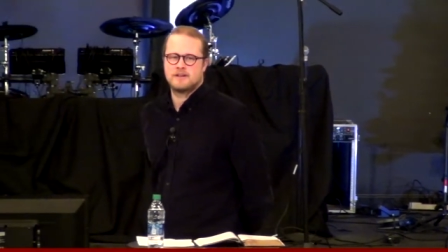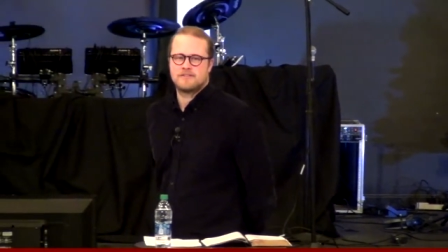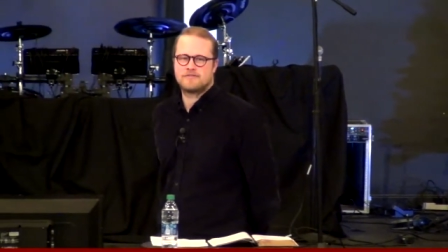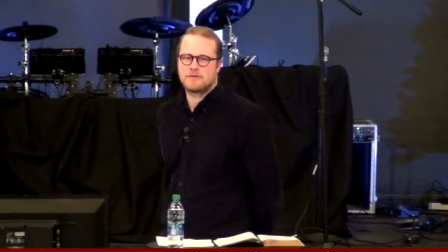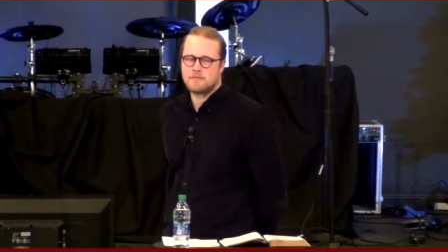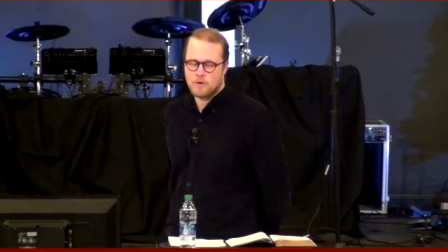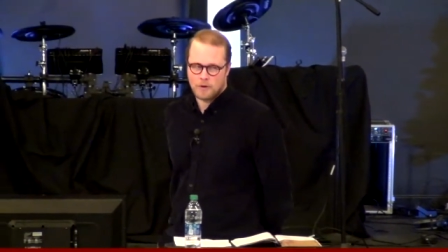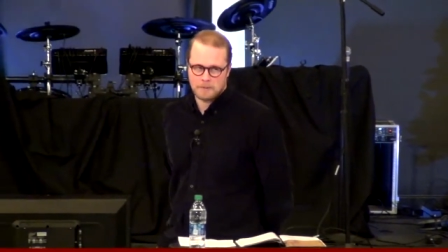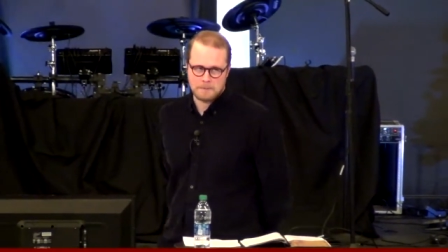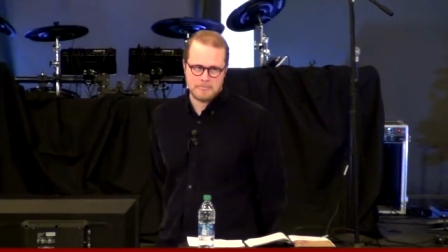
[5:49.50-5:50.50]
for
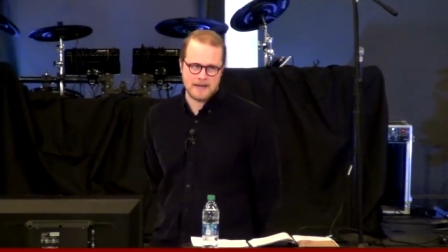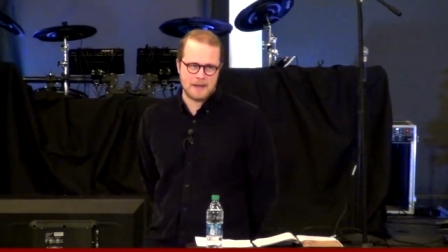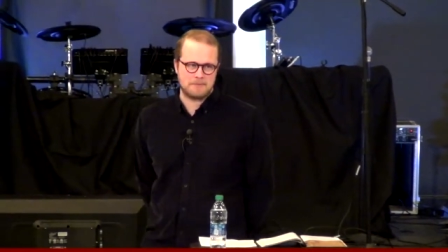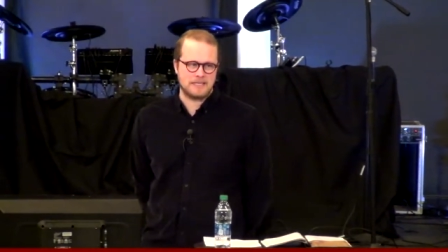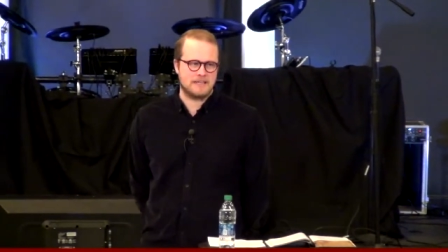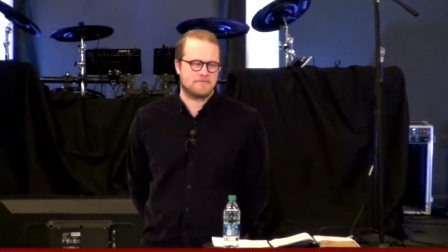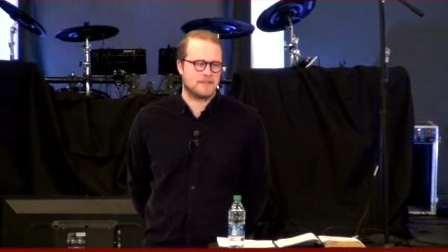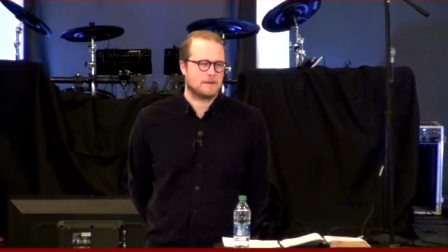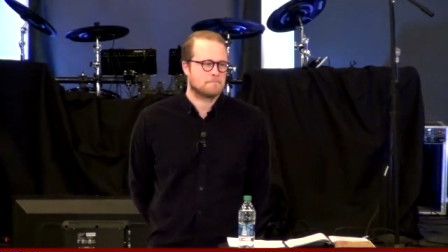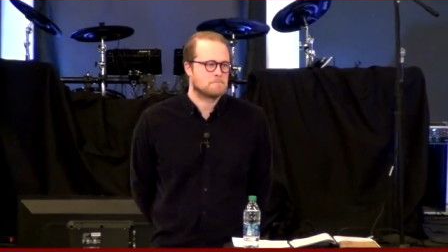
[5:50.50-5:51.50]
More. And I believe
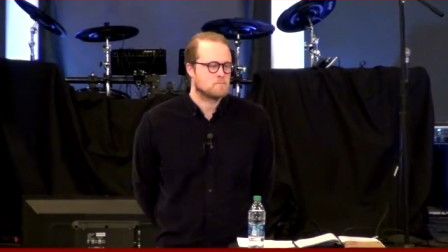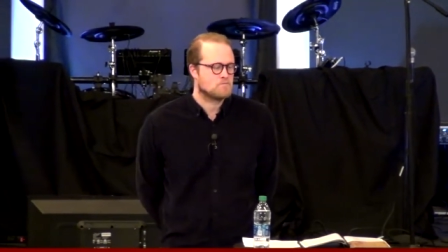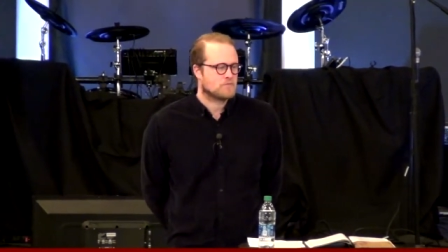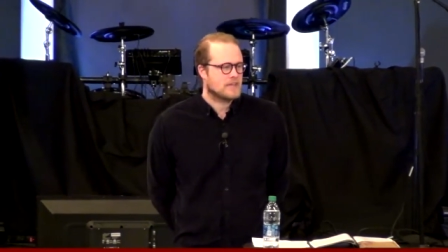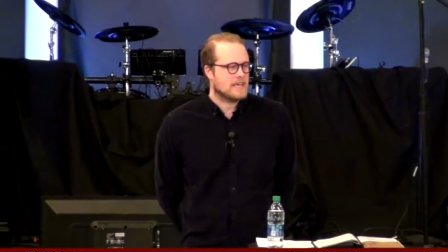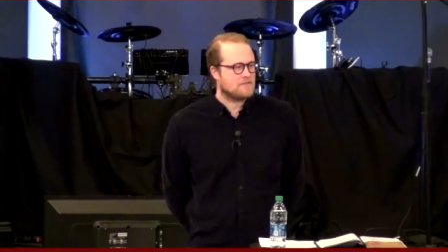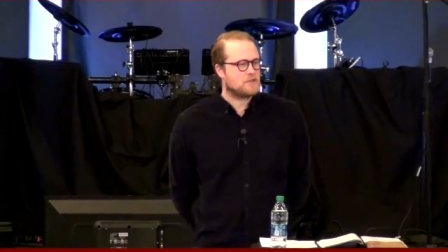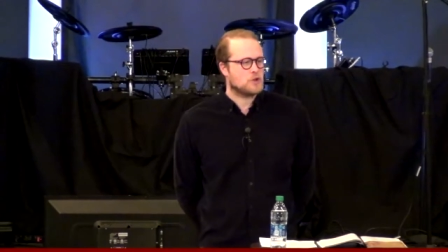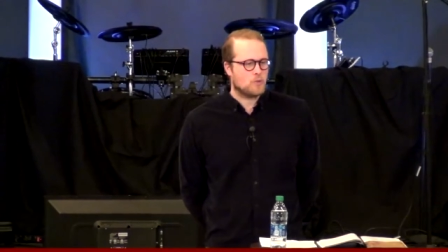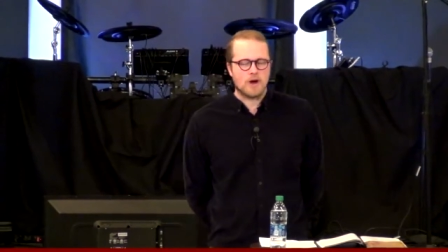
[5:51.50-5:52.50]
that if
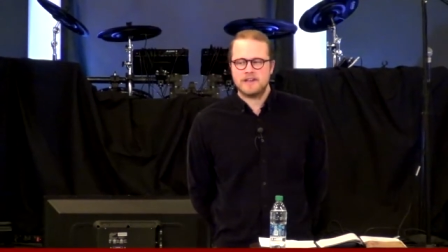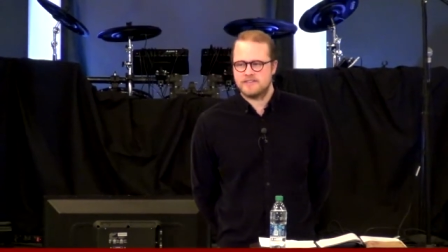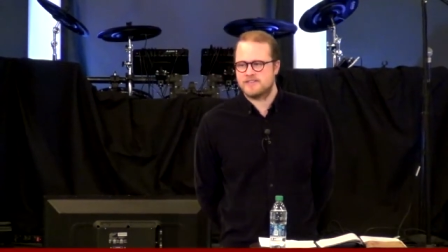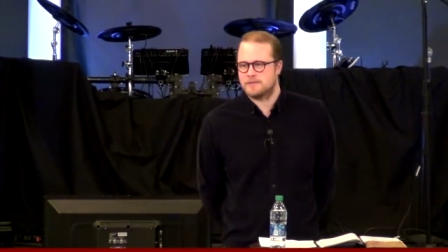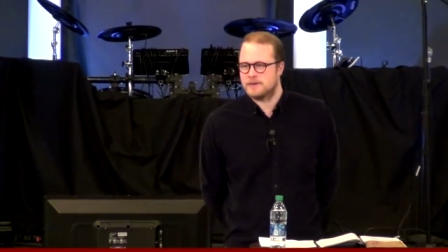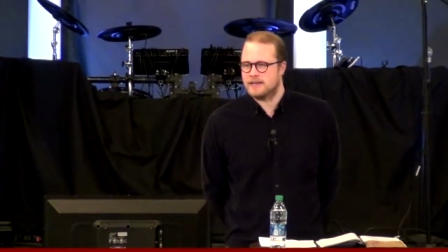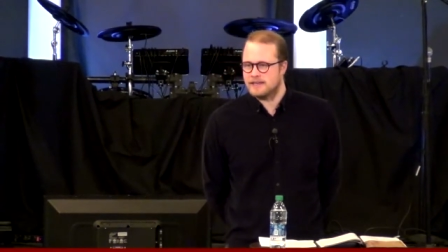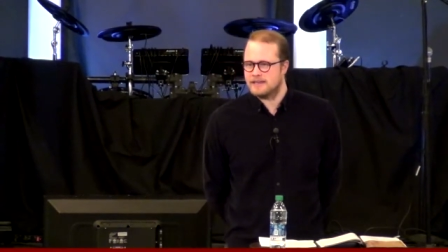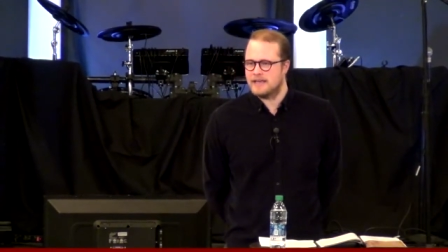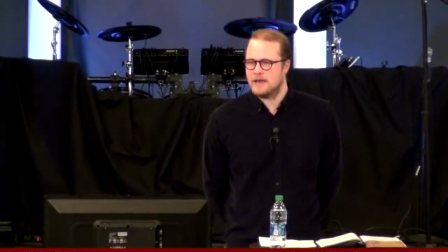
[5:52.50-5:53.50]
you want it to
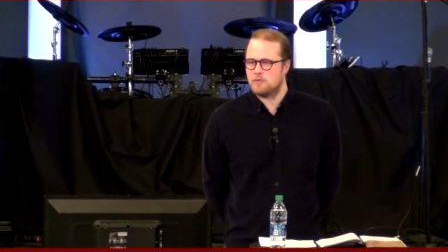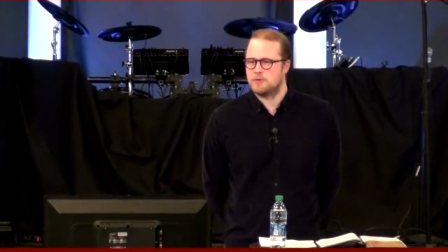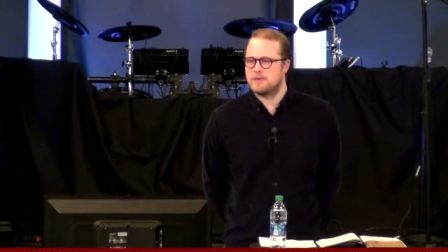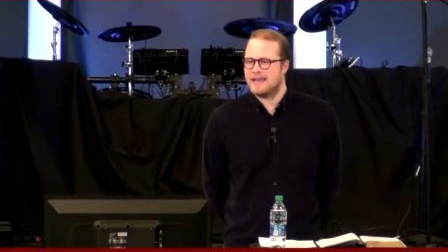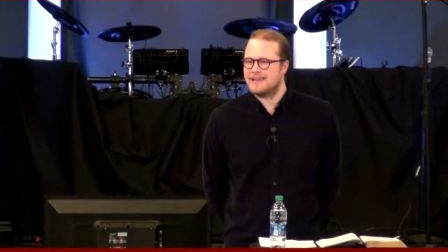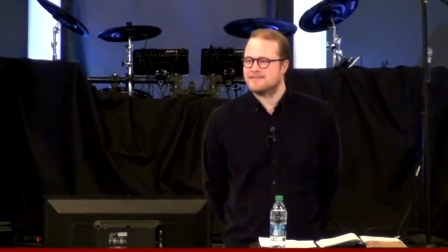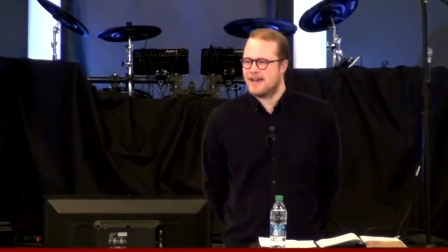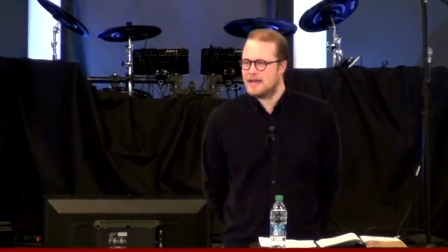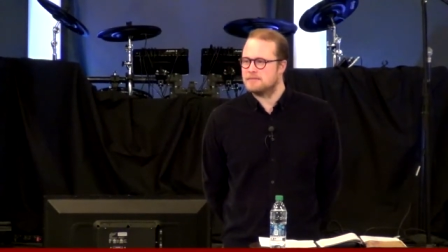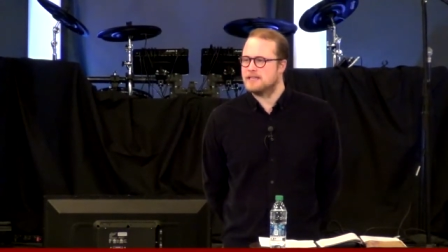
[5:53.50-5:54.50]
be, it will be a
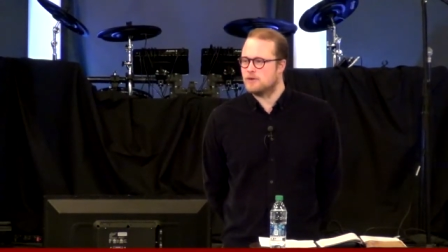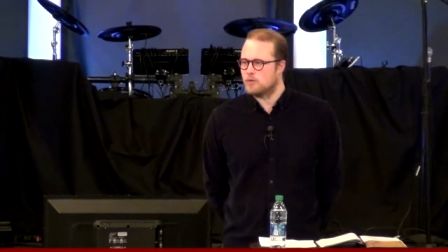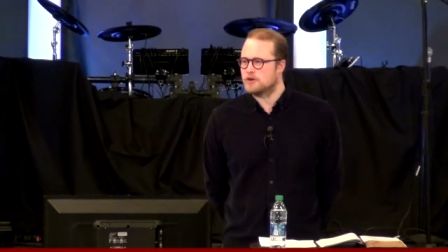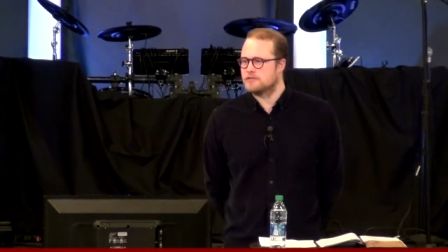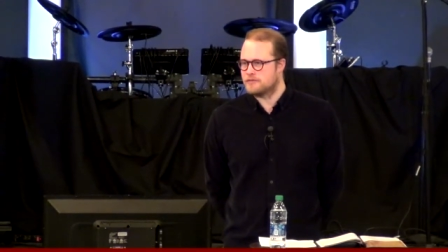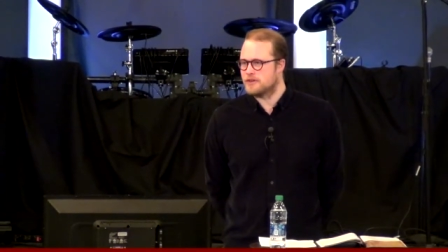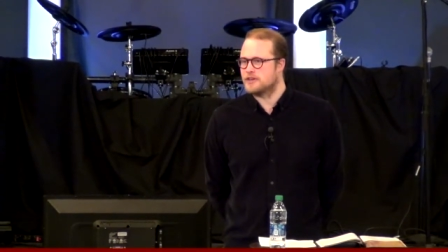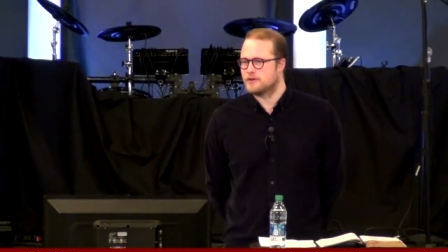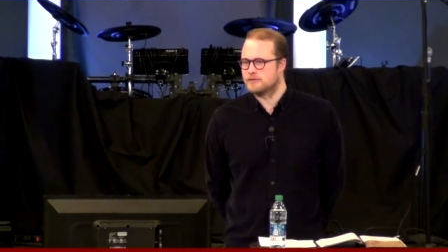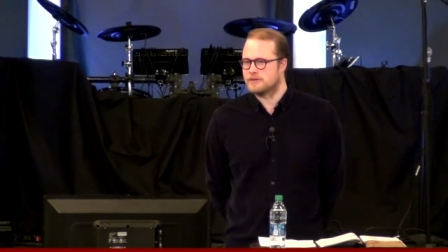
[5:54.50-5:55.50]
timely word for
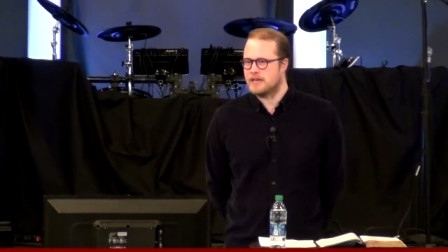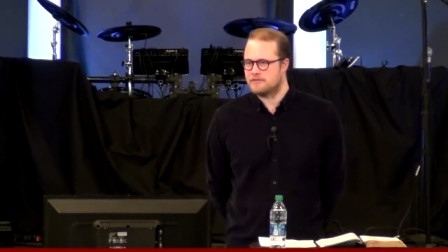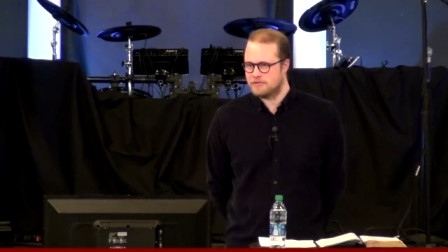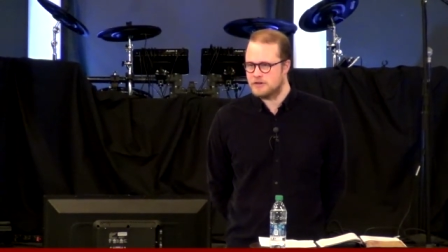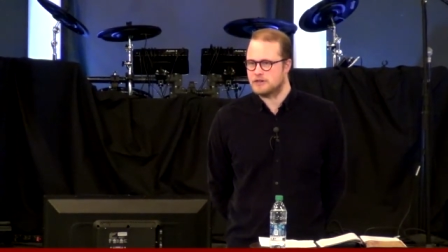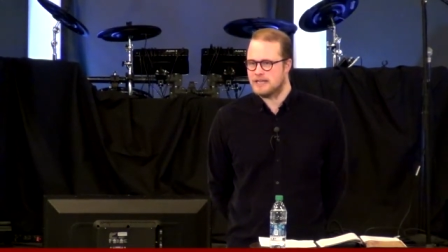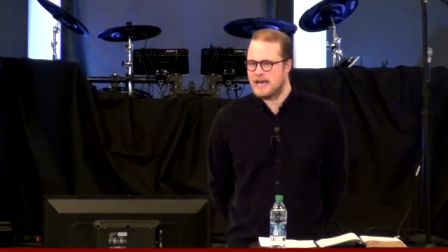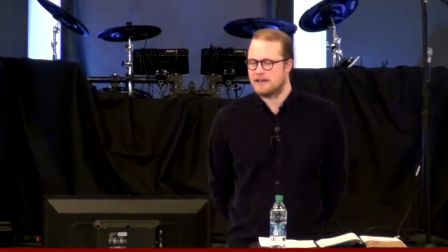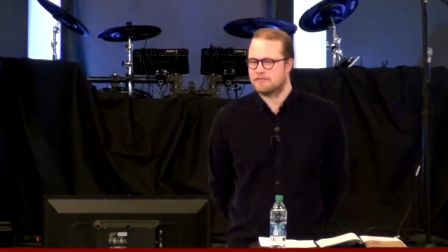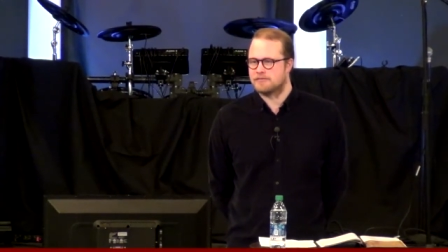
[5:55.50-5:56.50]
you and for your
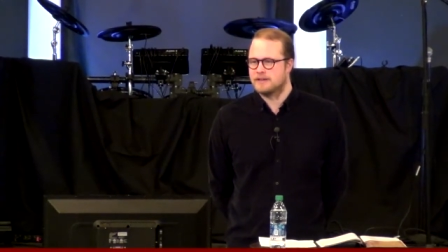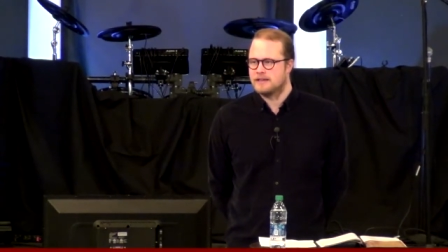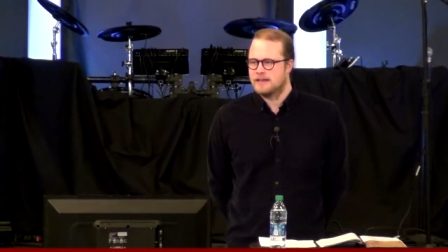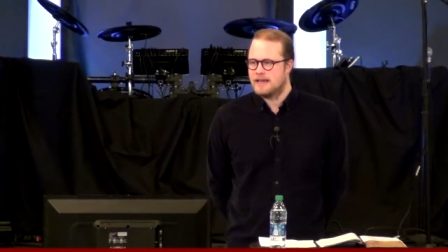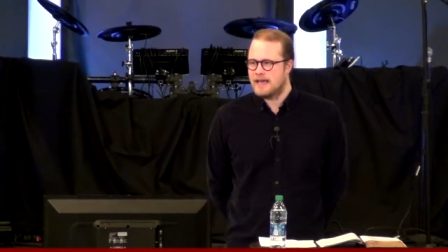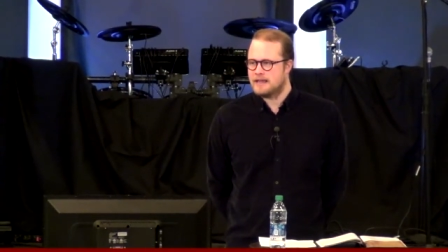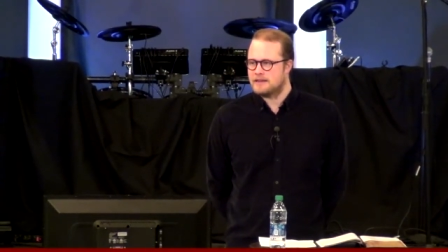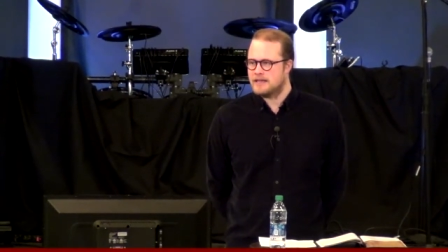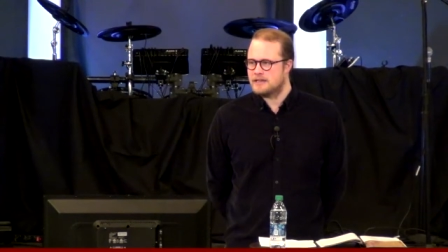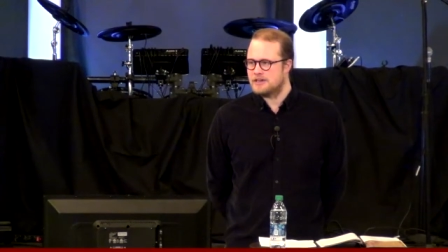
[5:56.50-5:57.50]
life.
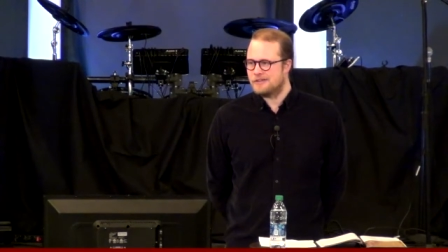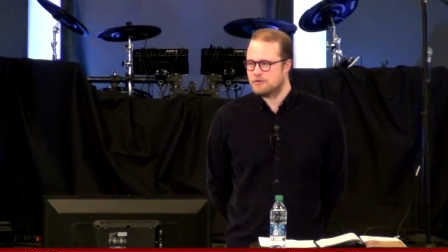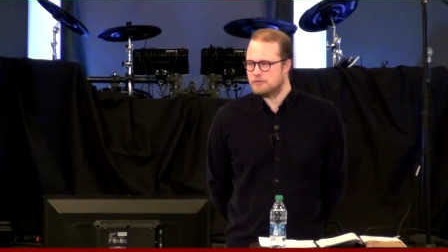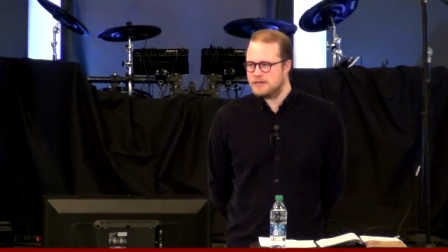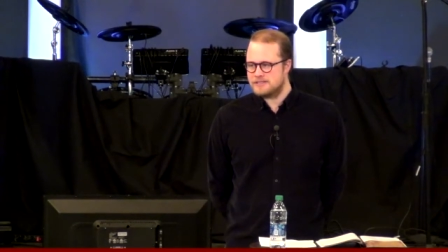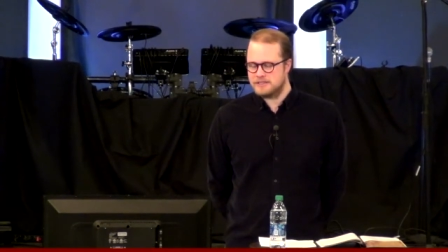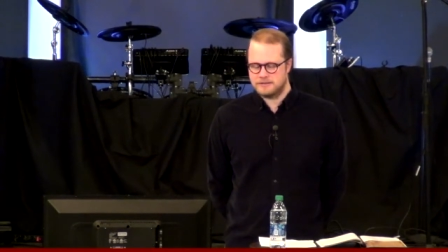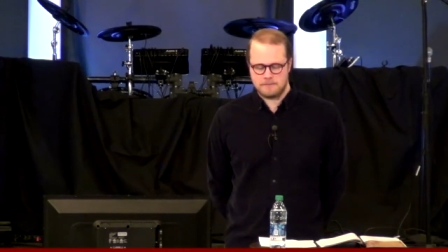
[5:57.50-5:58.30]
And, and you know, the reason